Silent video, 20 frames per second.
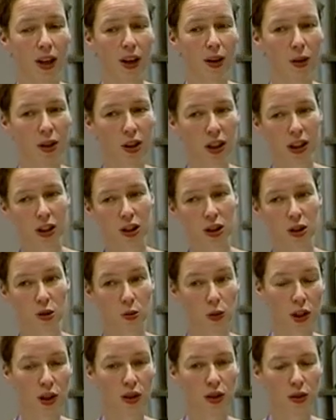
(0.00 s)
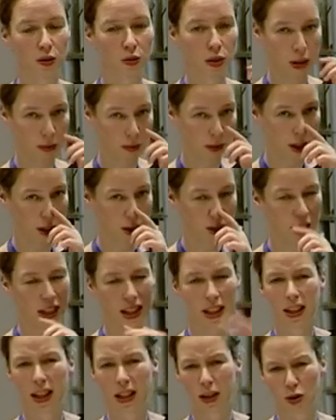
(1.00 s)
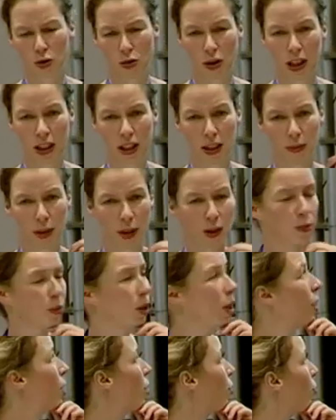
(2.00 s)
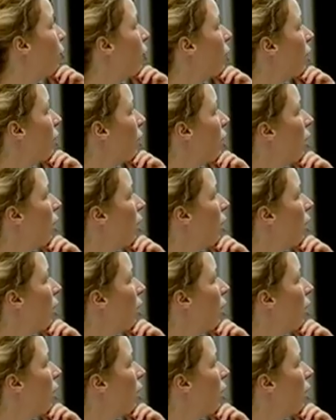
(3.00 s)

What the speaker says: We just switch the treatment. So let's try something completely different.